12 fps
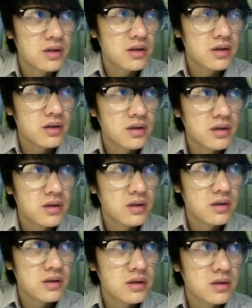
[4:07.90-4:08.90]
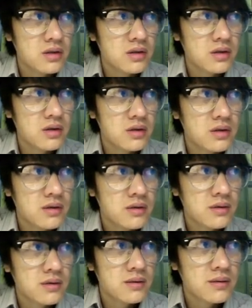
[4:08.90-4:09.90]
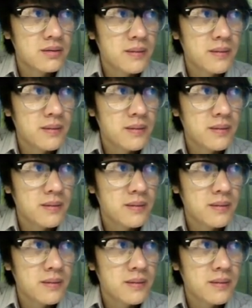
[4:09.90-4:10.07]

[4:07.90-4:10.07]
[no speech]